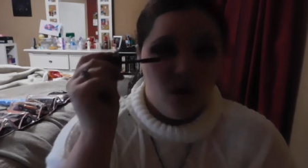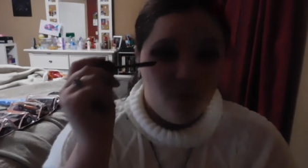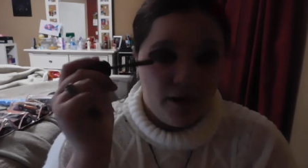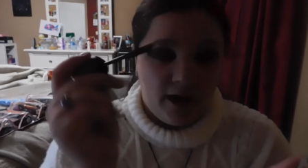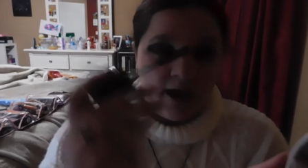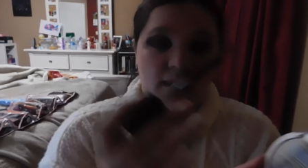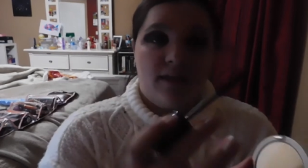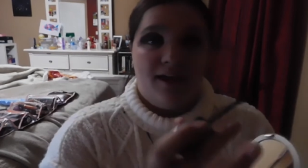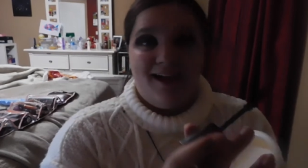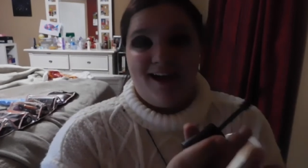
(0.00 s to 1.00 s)
when I
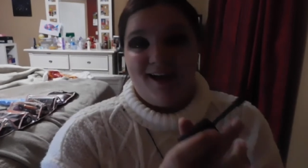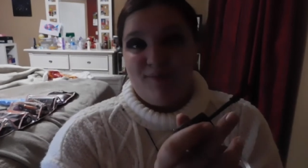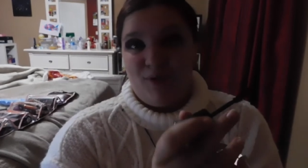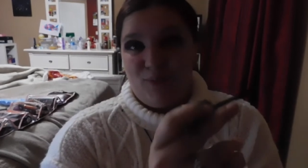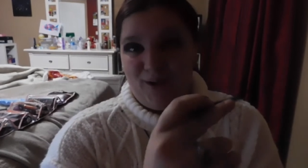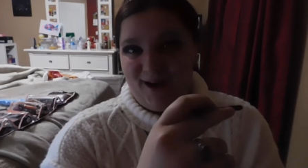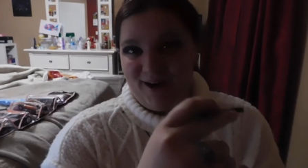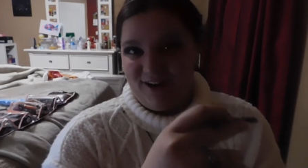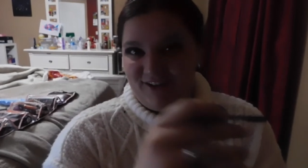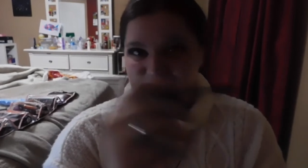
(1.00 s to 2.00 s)
say I am
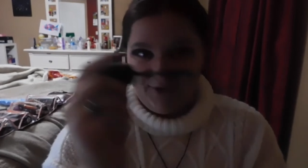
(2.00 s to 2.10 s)
aware of how